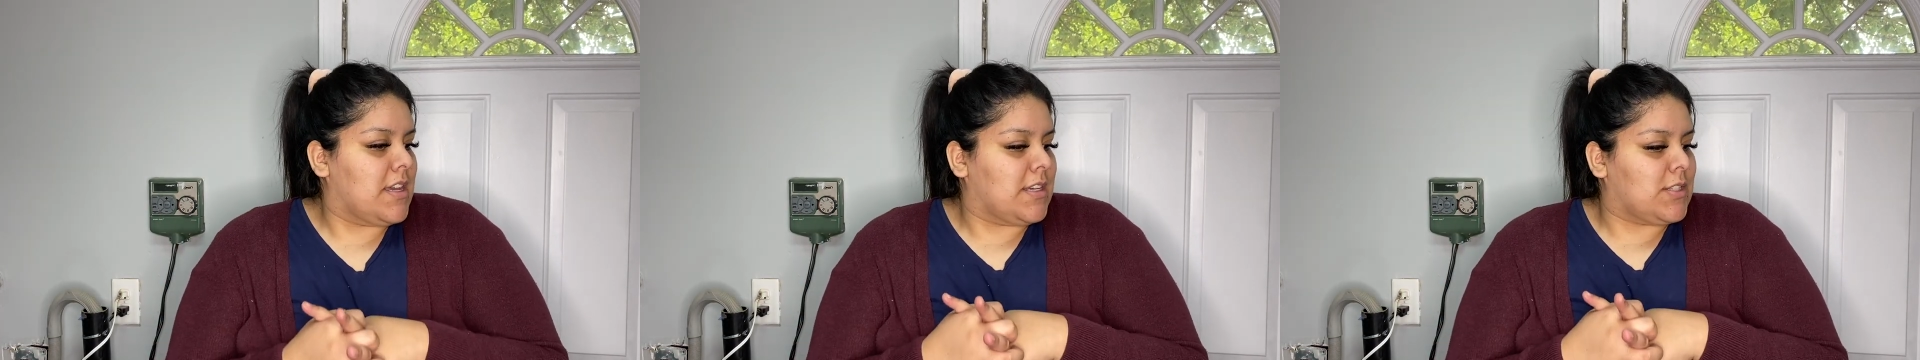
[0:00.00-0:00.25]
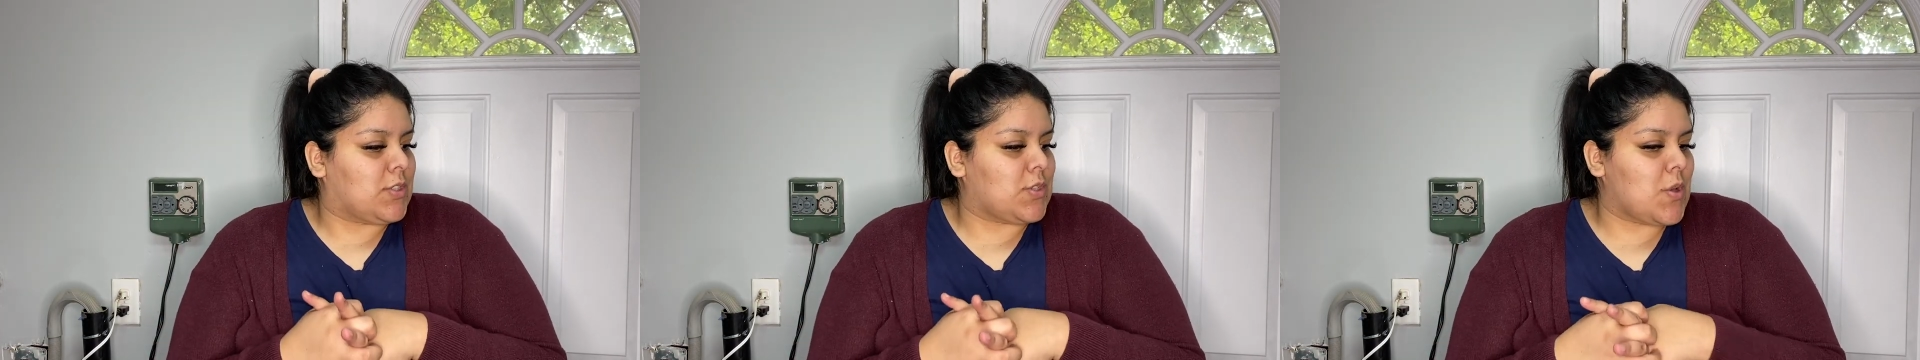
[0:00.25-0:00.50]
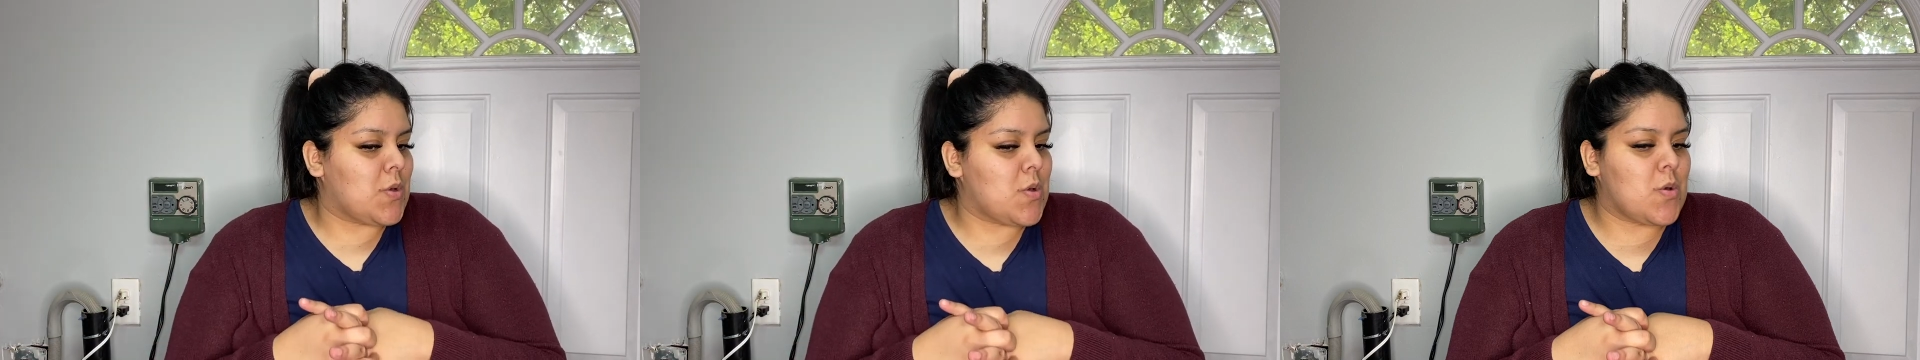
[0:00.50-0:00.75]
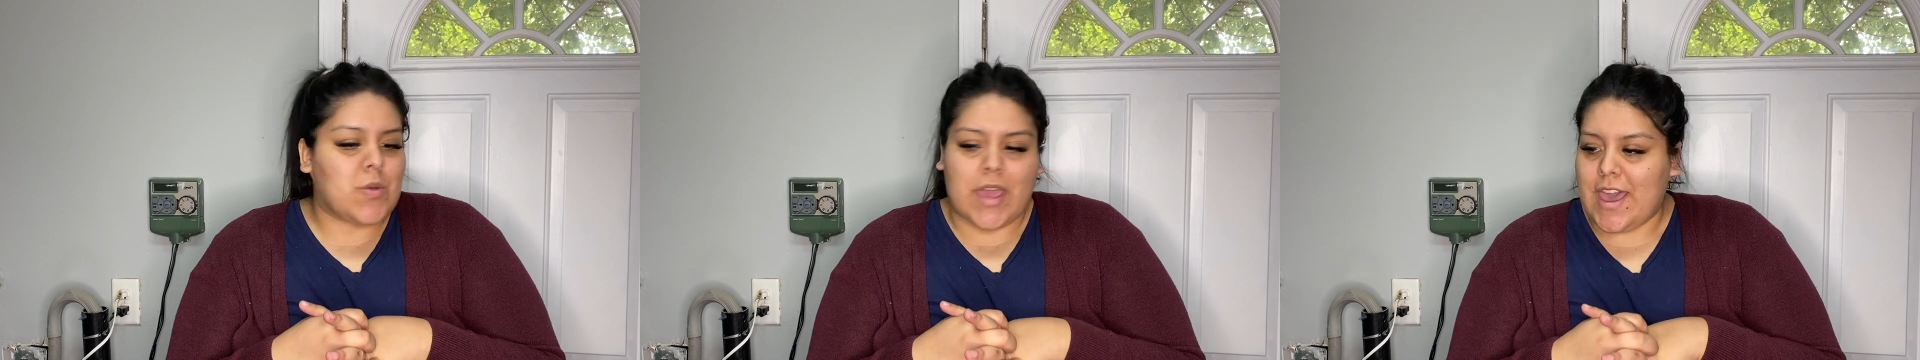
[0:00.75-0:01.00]

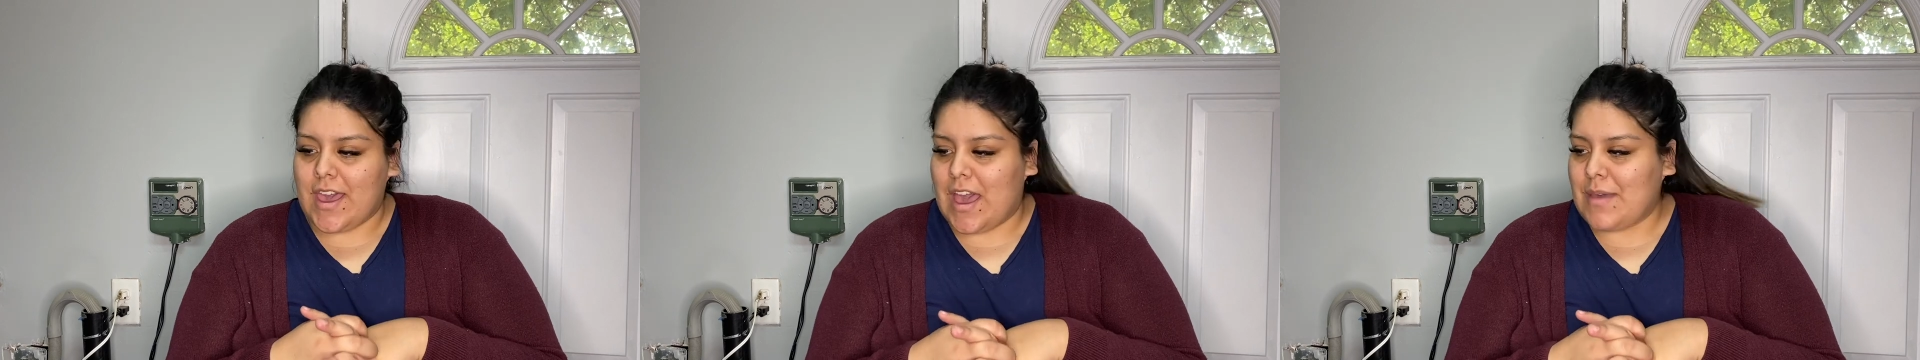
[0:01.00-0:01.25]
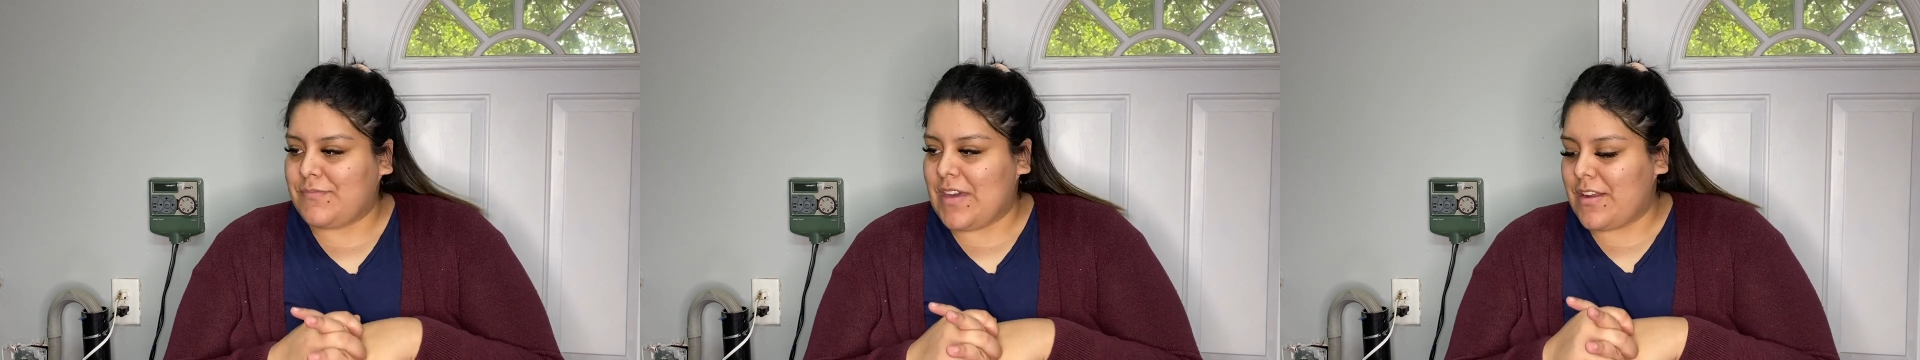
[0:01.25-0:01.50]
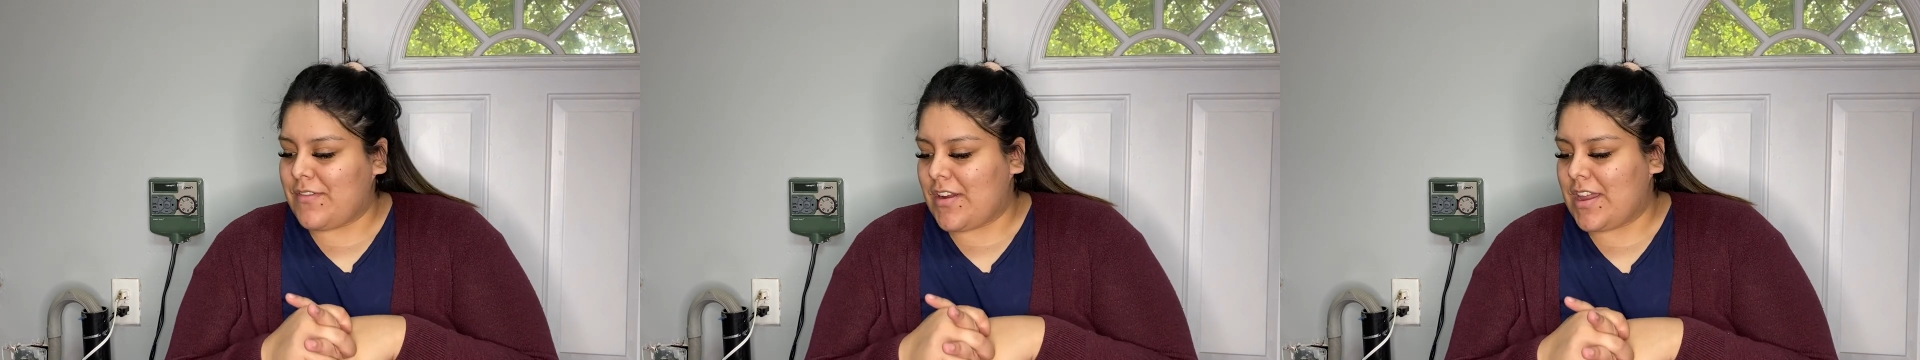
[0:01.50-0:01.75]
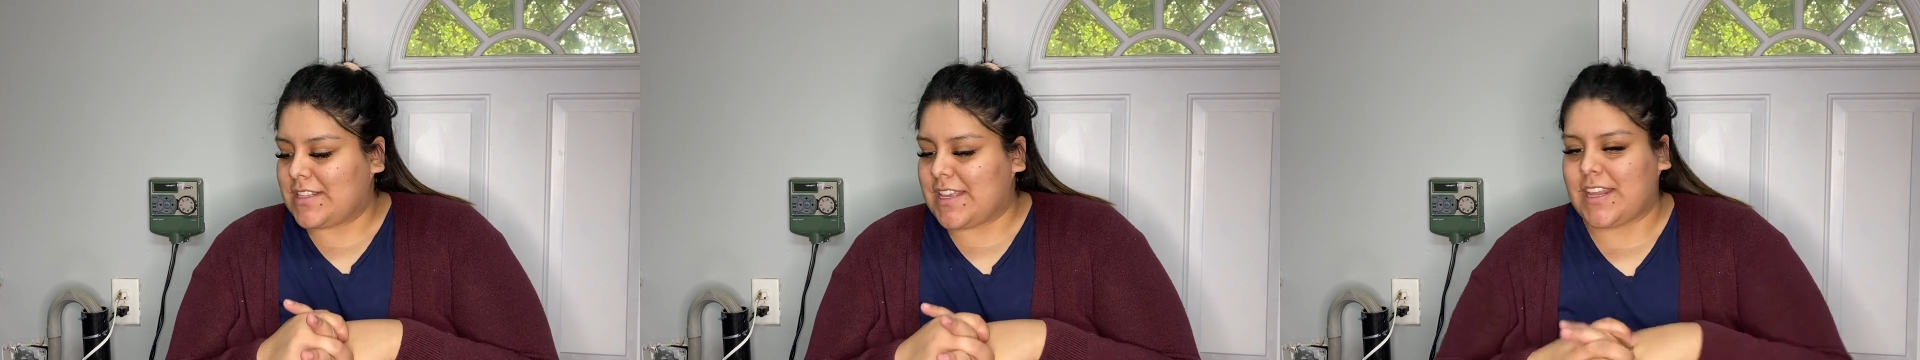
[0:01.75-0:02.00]
So yeah, I'm very, very
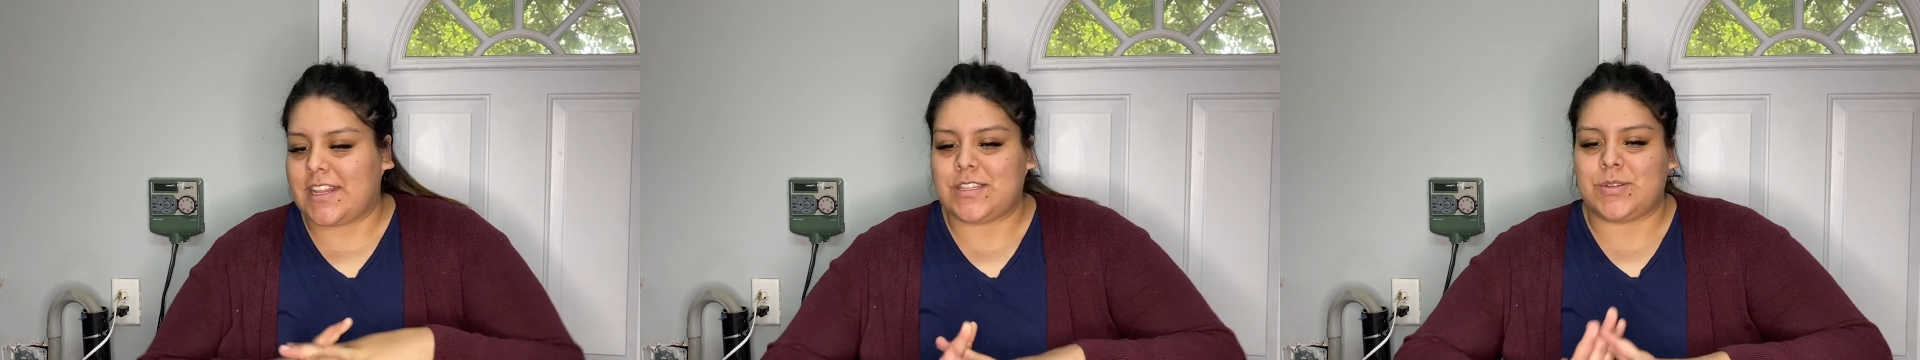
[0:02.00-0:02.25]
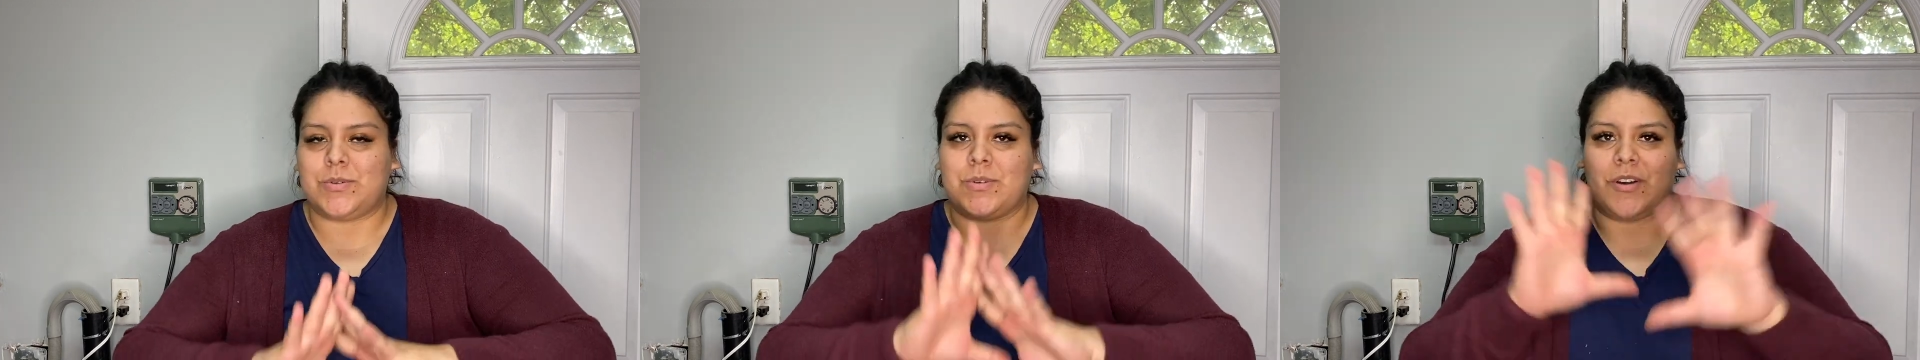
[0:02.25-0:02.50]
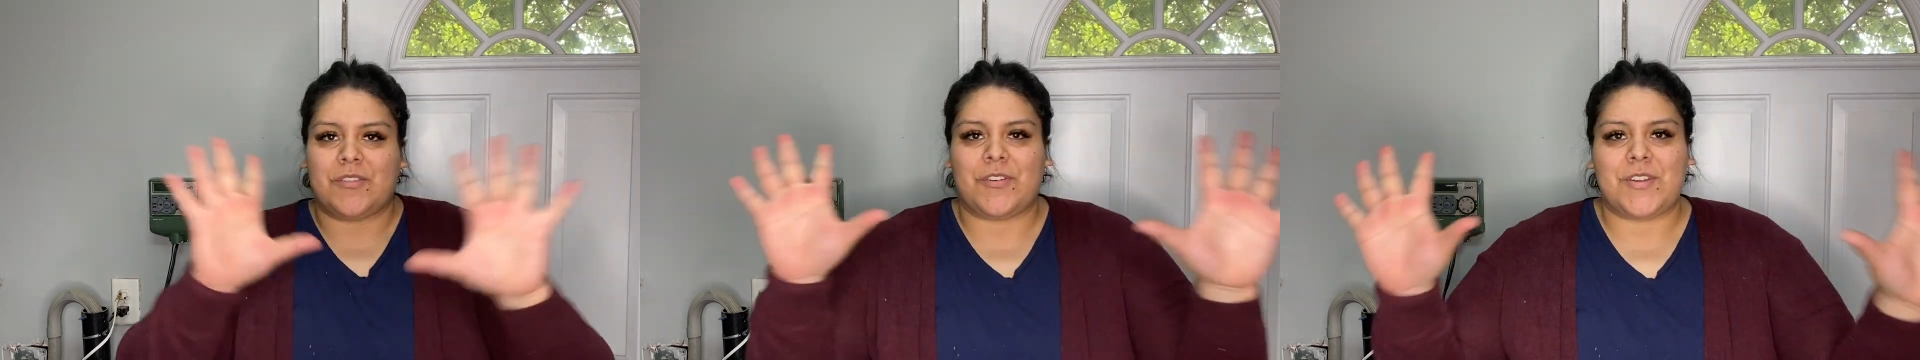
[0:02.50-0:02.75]
excited for